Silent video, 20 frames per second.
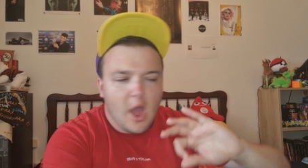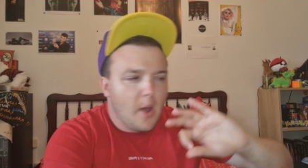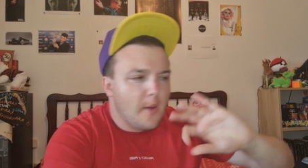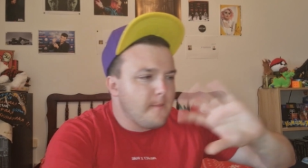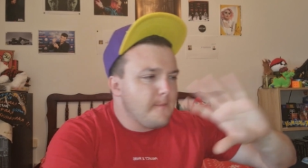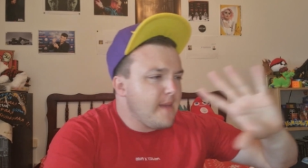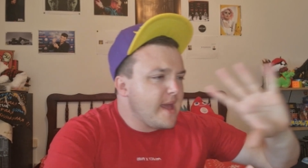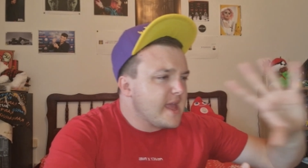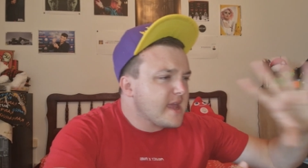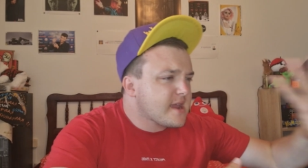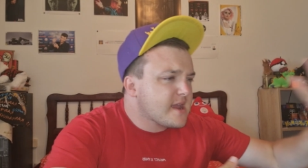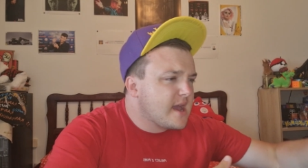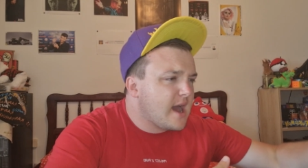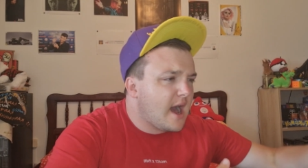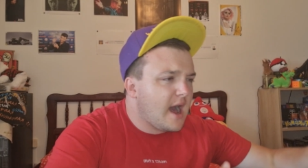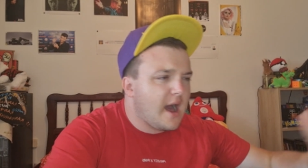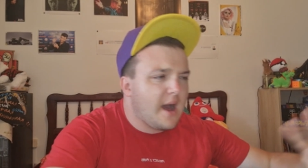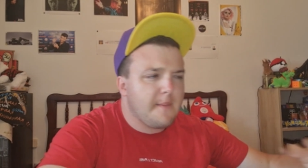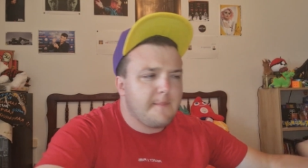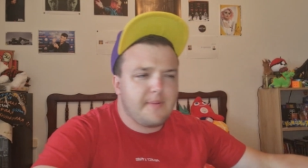
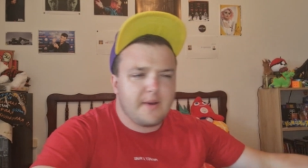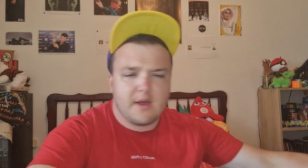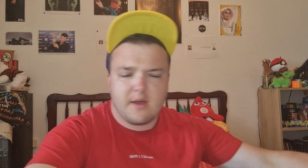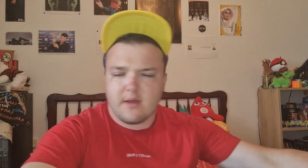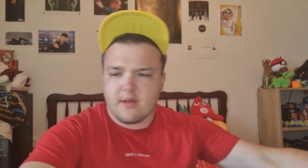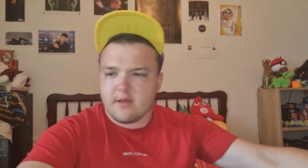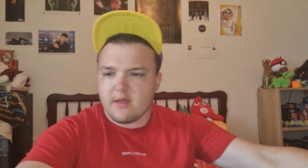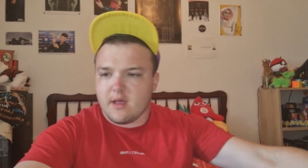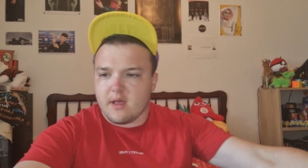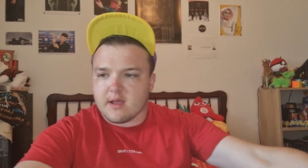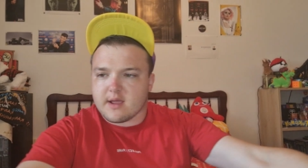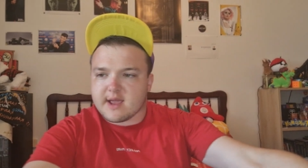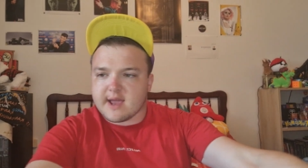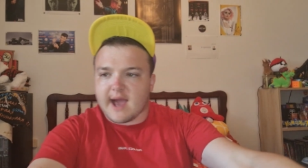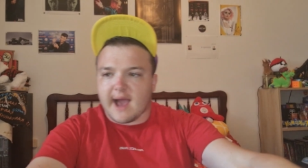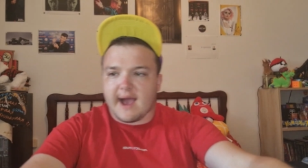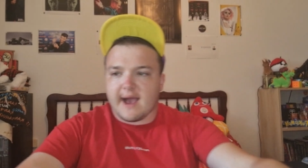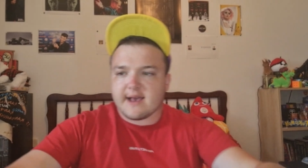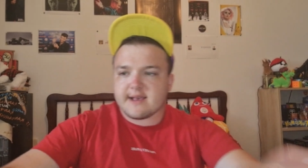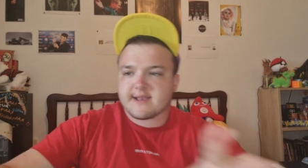makeup,
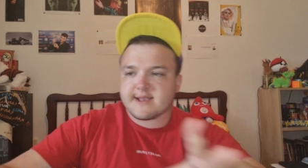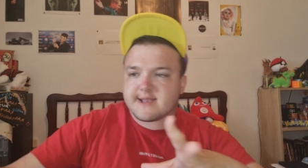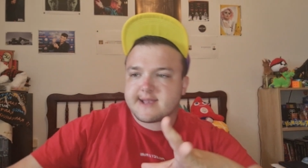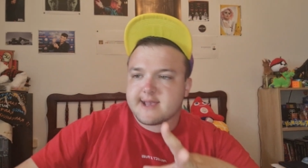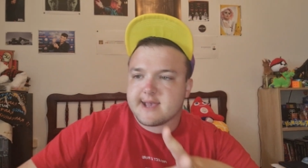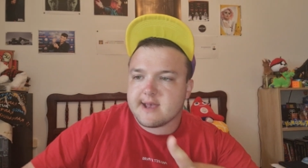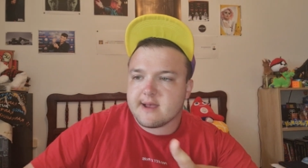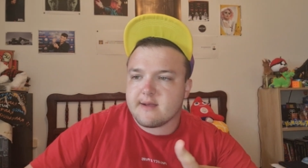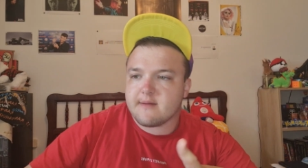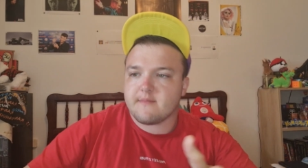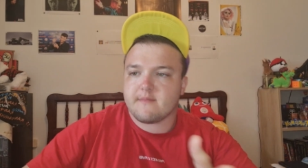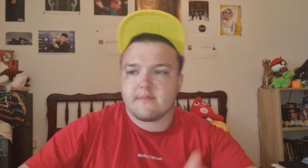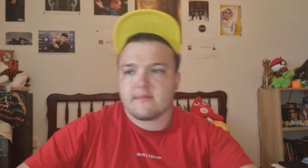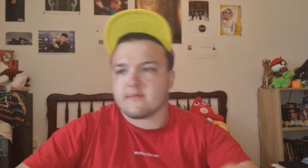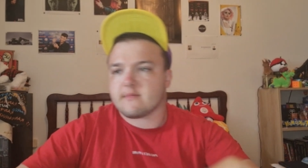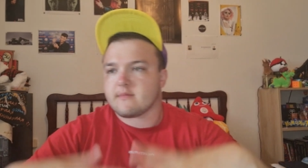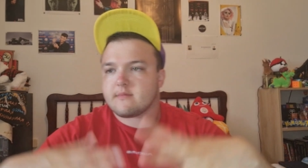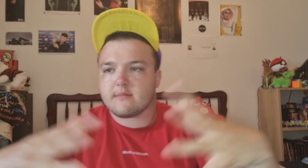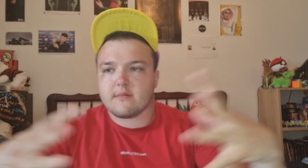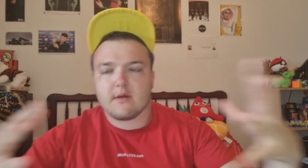cast,
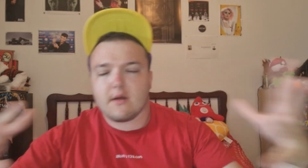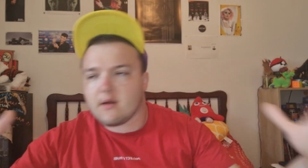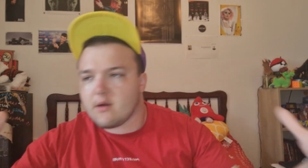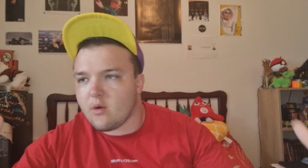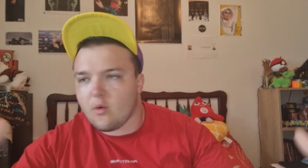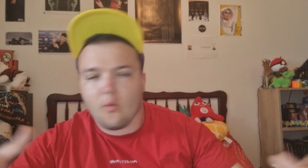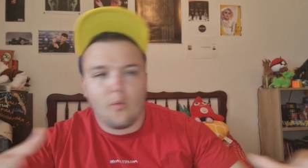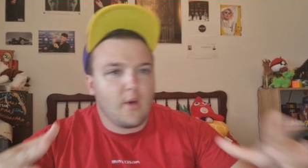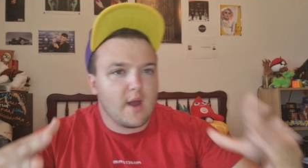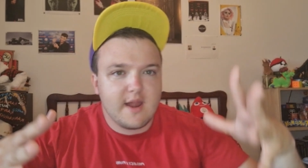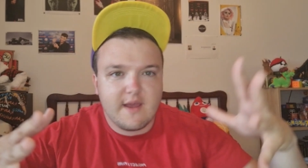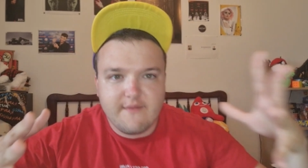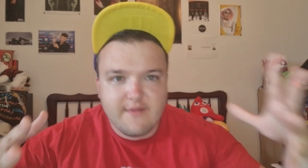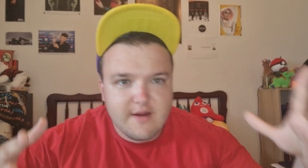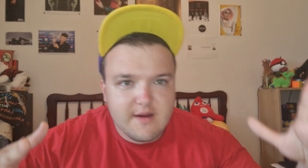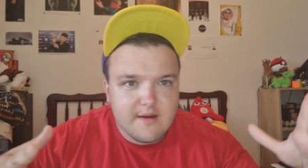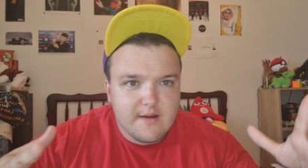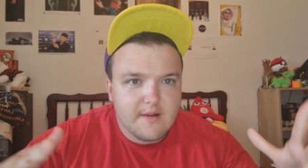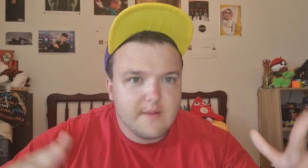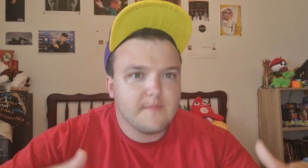
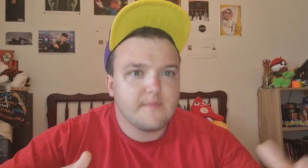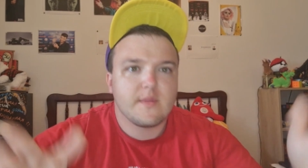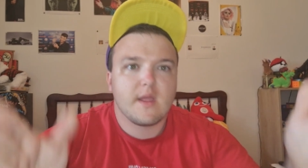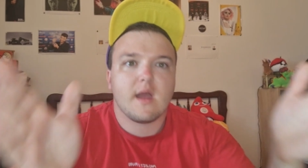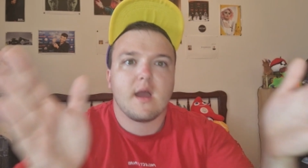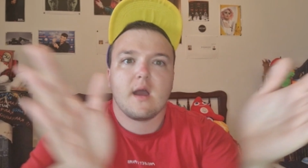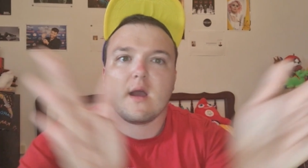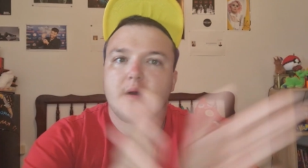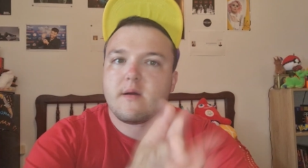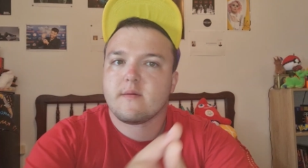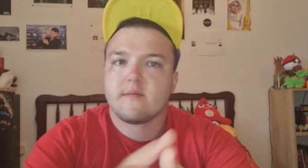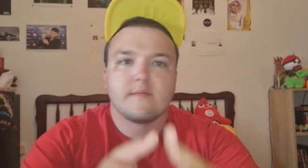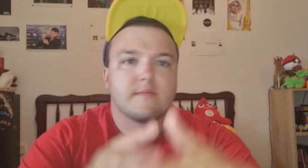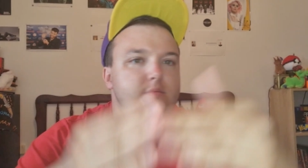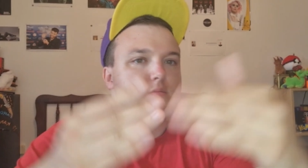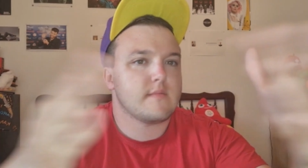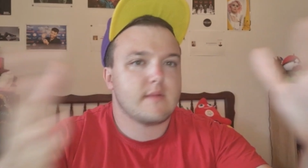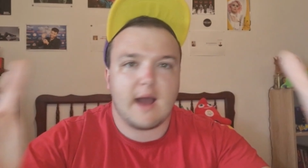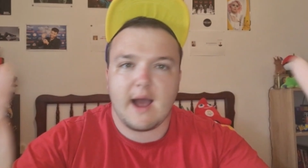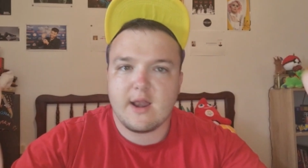whatever.
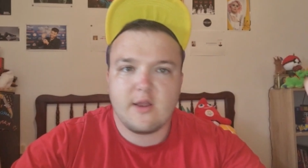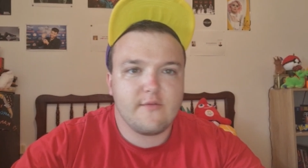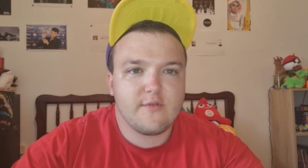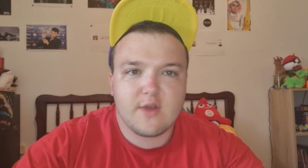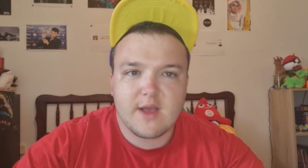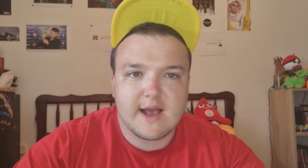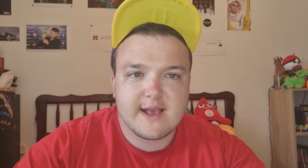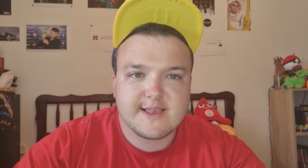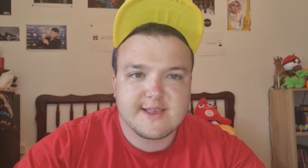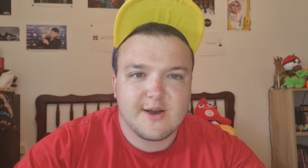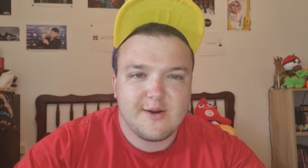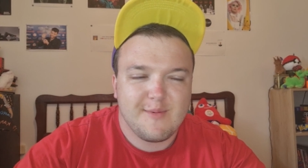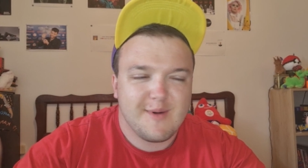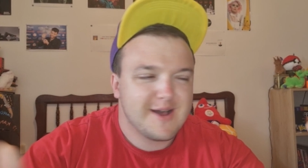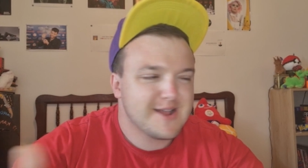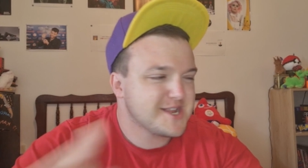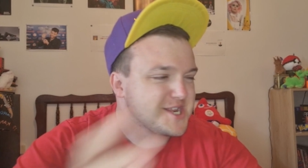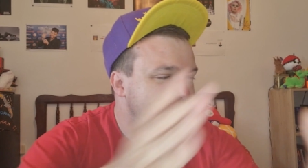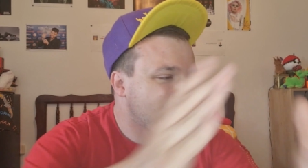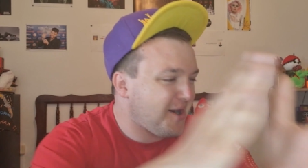I love you guys so
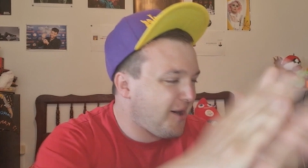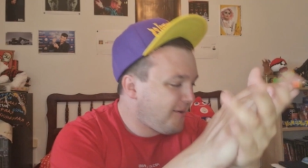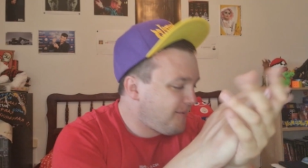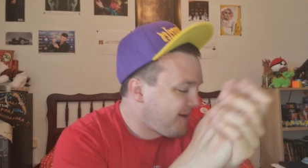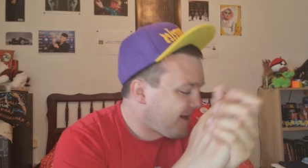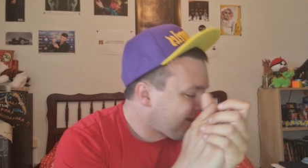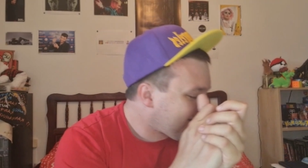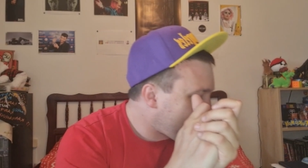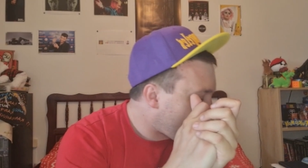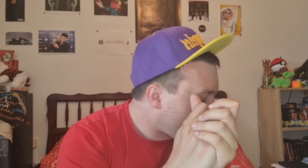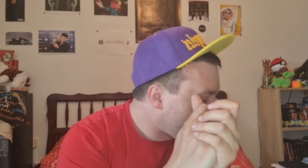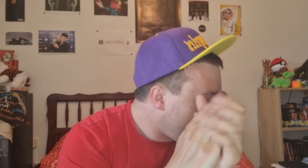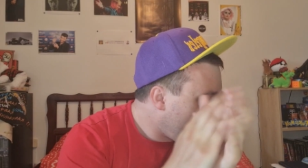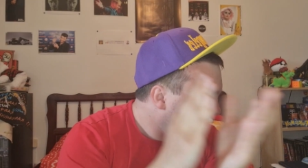much. Oh my god,